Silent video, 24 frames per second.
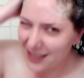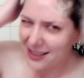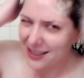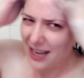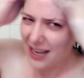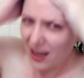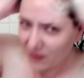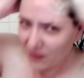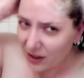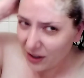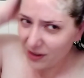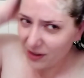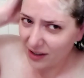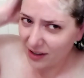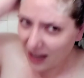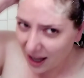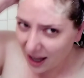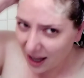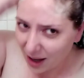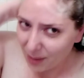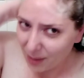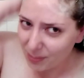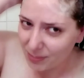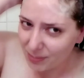doesn't have any
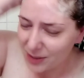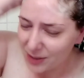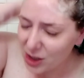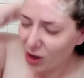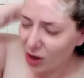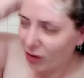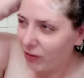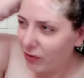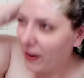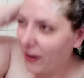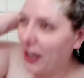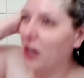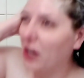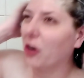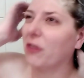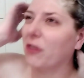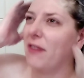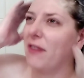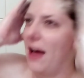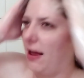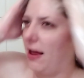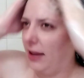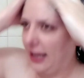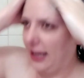um, sulfate or
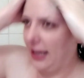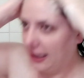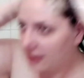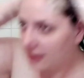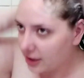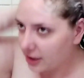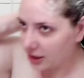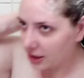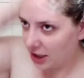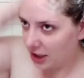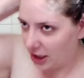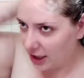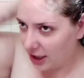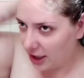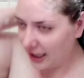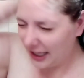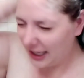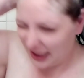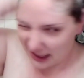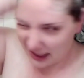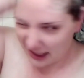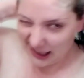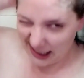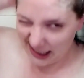phthalates or
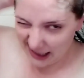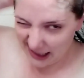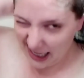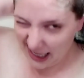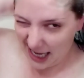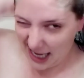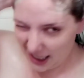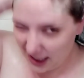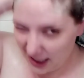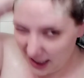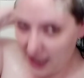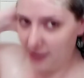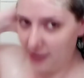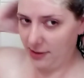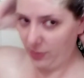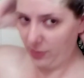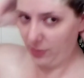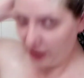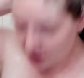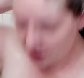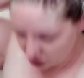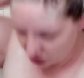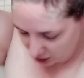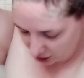anything like that in it,
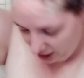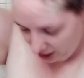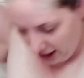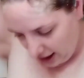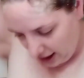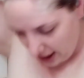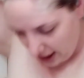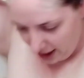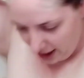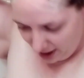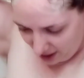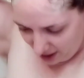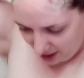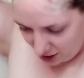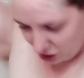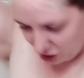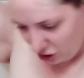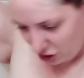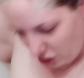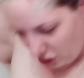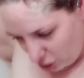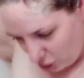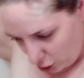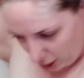which
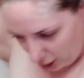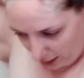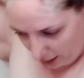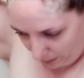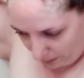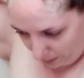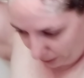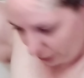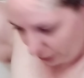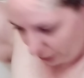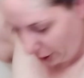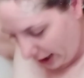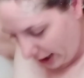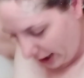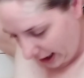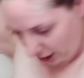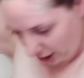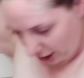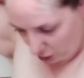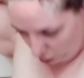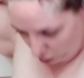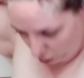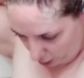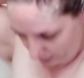is usually pretty
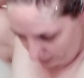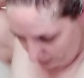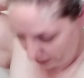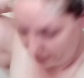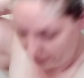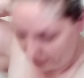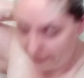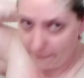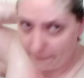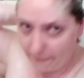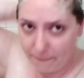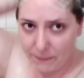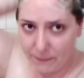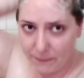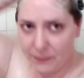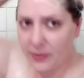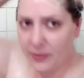normal.